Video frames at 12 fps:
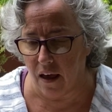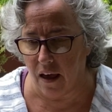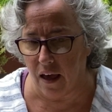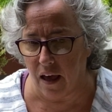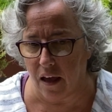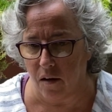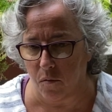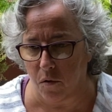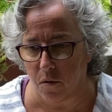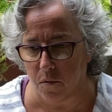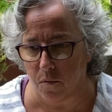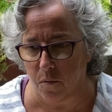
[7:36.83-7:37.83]
And
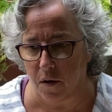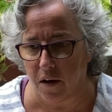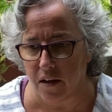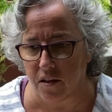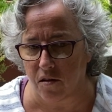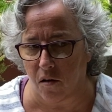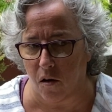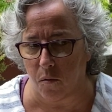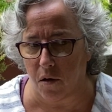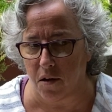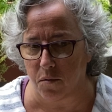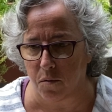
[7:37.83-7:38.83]
what I saw
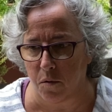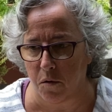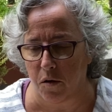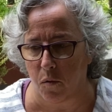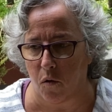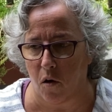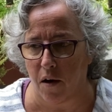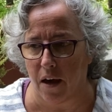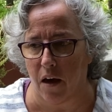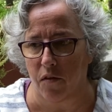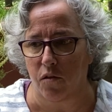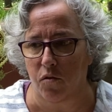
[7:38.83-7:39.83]
was when we would walk
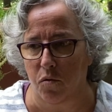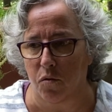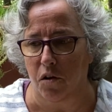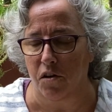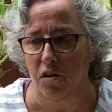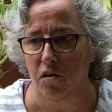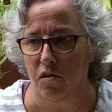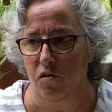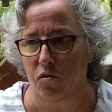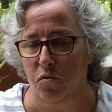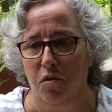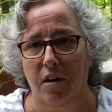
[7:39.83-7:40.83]
out the door, you know, your
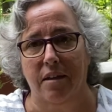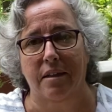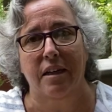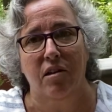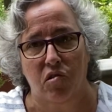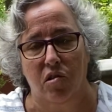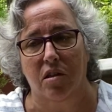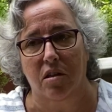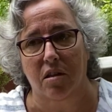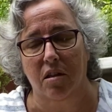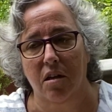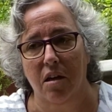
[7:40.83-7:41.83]
door has
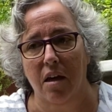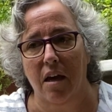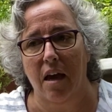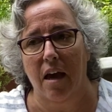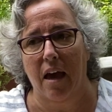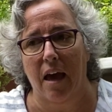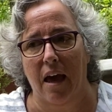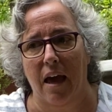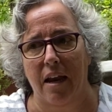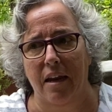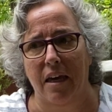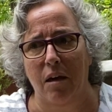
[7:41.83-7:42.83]
hinges.
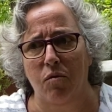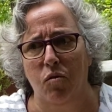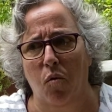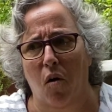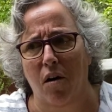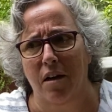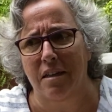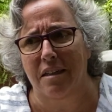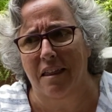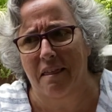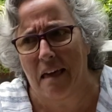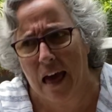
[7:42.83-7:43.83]
And he was walking
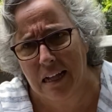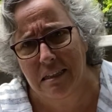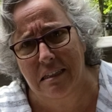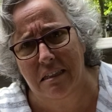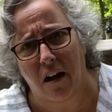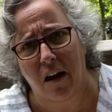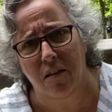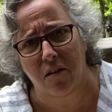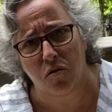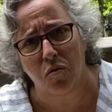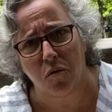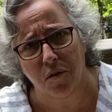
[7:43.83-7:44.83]
to that side of the
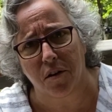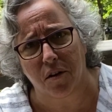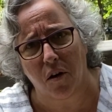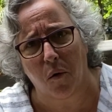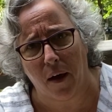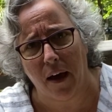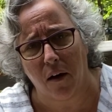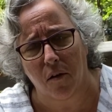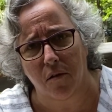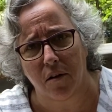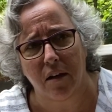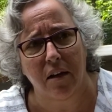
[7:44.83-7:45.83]
door to go
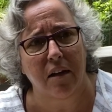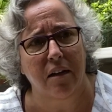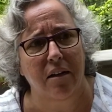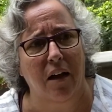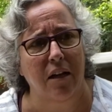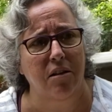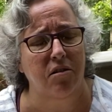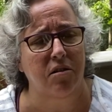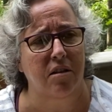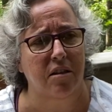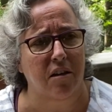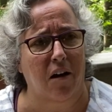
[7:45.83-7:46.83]
out, not to
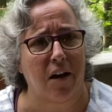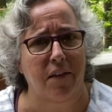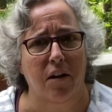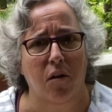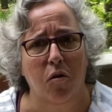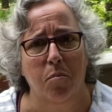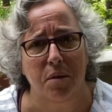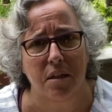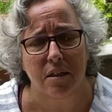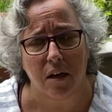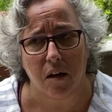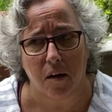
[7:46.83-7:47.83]
the side that
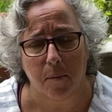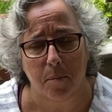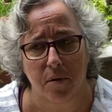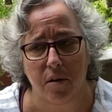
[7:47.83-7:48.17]
opens up.